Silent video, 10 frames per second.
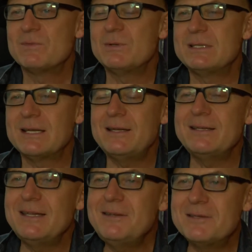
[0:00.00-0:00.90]
So we
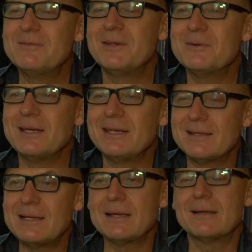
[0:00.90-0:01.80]
started interviewing
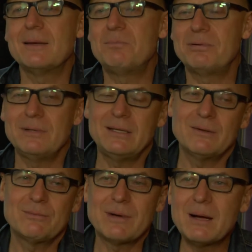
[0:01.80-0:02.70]
like a, you
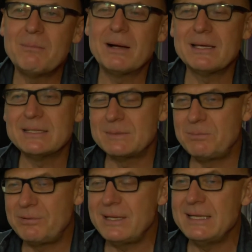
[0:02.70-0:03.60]
know rabbis,
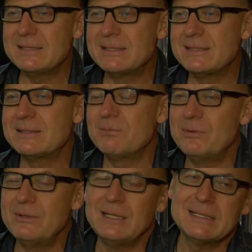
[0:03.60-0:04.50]
priests,
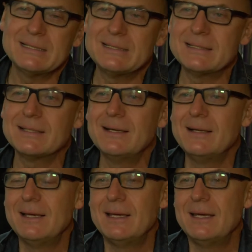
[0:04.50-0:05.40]
Buddhists,
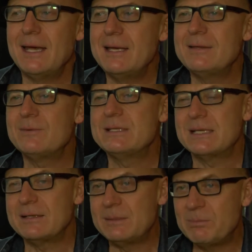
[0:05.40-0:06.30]
and we
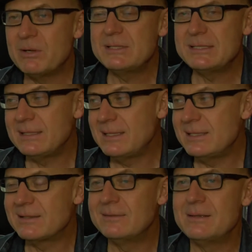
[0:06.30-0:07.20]
started posting
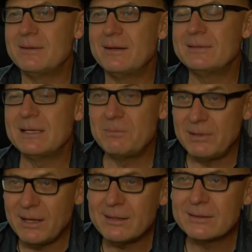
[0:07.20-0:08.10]
these on the on our
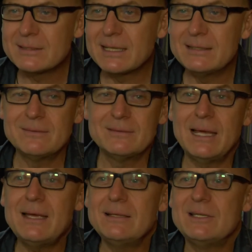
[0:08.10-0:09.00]
blog. And
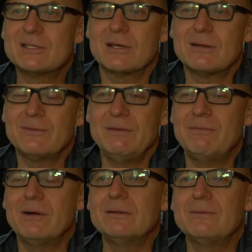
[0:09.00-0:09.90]
then it sort of
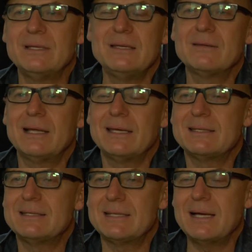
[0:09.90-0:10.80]
evolved into like
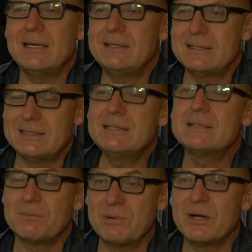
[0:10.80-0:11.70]
a side
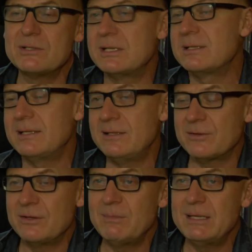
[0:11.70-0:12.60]
sister project, a
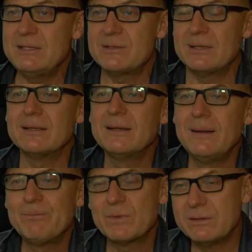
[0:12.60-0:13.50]
documentary
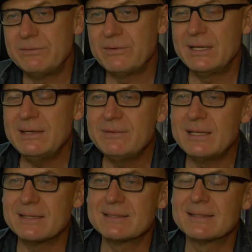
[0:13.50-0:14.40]
on
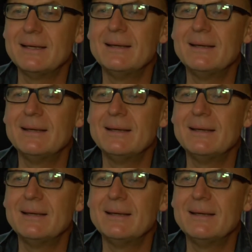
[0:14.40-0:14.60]
forgiveness,